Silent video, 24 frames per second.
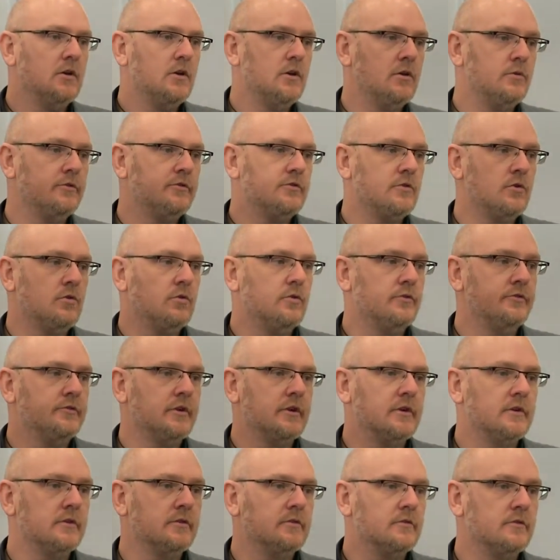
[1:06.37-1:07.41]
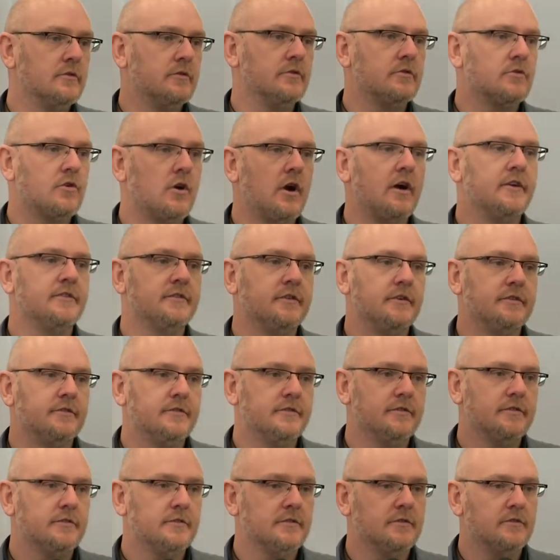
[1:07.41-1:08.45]
who is causing
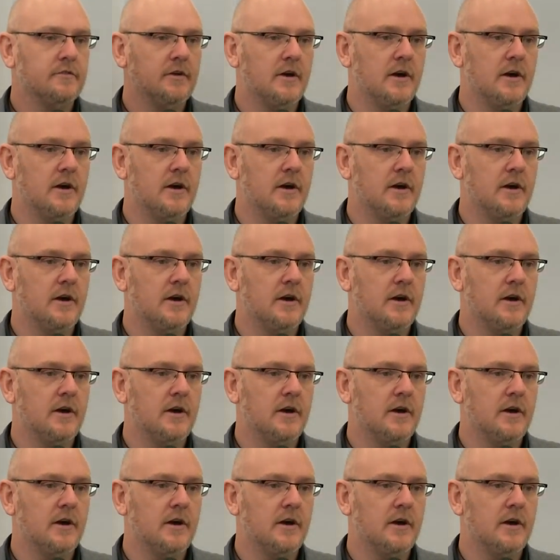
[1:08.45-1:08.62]
crisis,